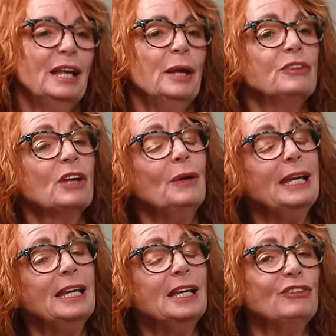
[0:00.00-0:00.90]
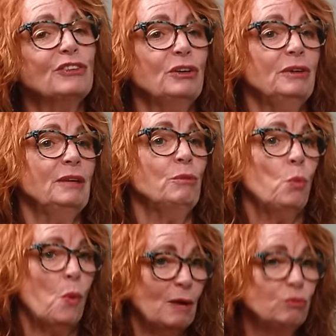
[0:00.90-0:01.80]
So he is doing
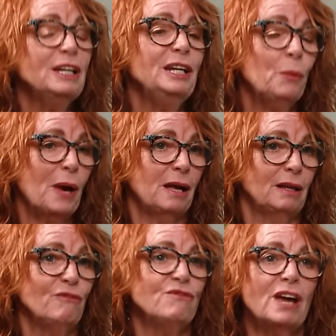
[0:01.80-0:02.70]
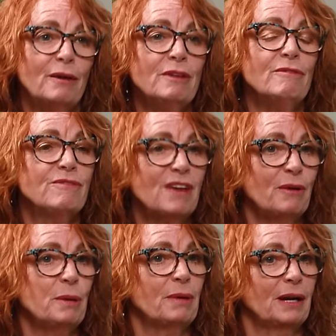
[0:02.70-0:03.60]
really well. I'm very,
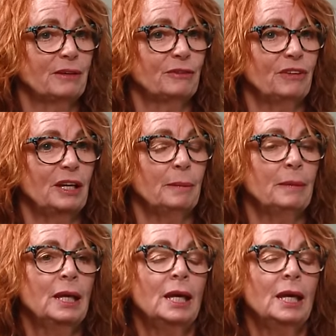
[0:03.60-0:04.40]
very proud of him.